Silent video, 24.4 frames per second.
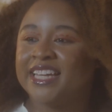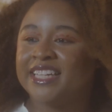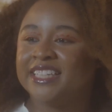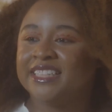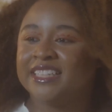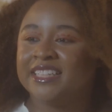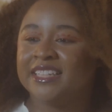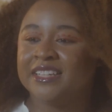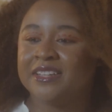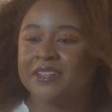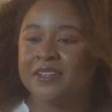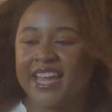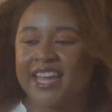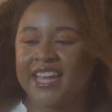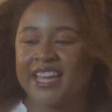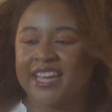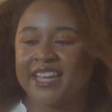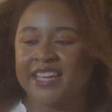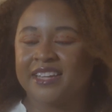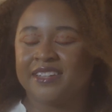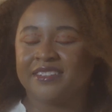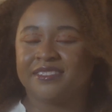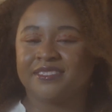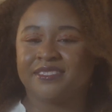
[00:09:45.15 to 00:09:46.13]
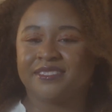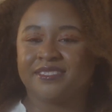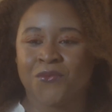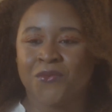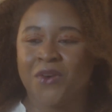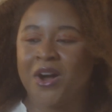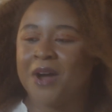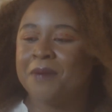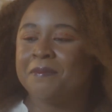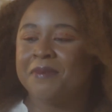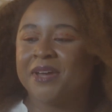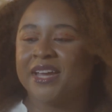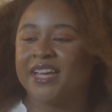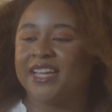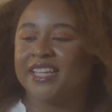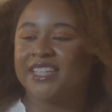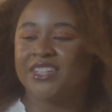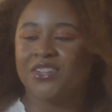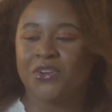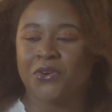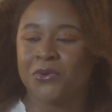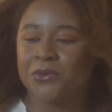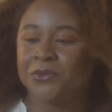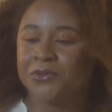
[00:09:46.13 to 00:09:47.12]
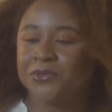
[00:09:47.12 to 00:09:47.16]
in a
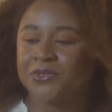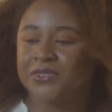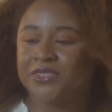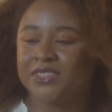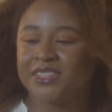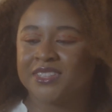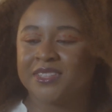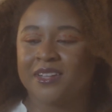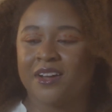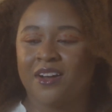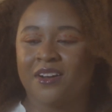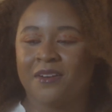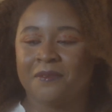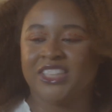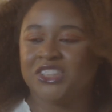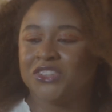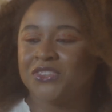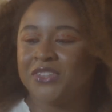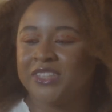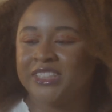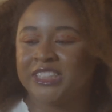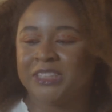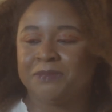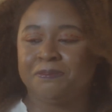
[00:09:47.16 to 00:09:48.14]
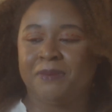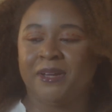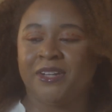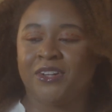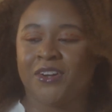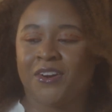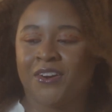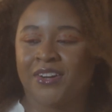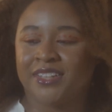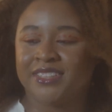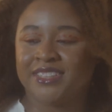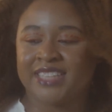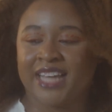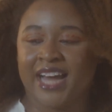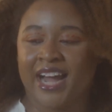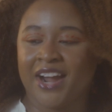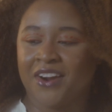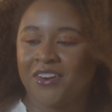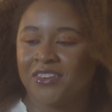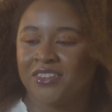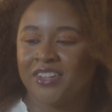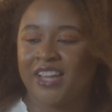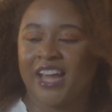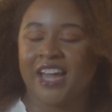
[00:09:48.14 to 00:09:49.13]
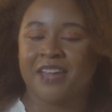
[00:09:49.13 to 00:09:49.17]
woman who's literally spent her
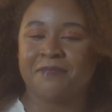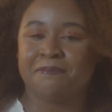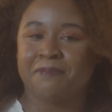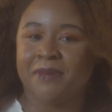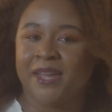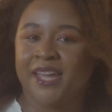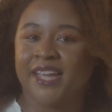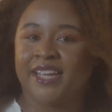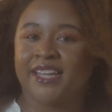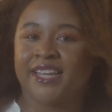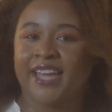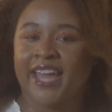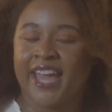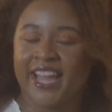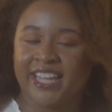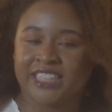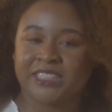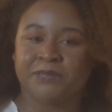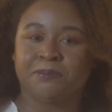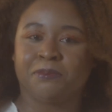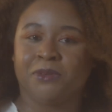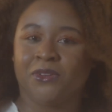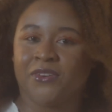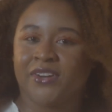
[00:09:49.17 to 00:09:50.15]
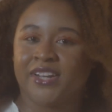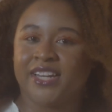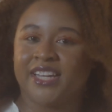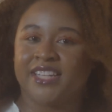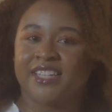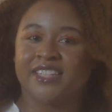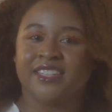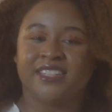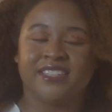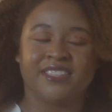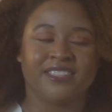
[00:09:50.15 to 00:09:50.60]
entire life being exploited,